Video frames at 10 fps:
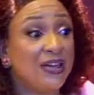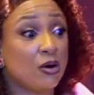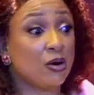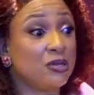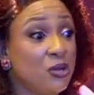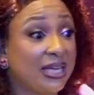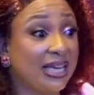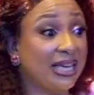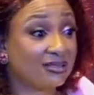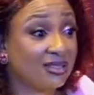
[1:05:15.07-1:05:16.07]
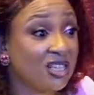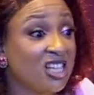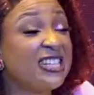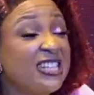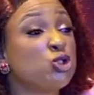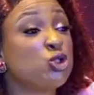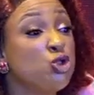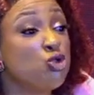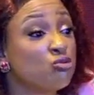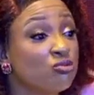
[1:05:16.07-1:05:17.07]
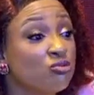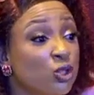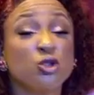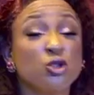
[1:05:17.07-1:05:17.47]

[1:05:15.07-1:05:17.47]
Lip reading: of the wicked. It is you using your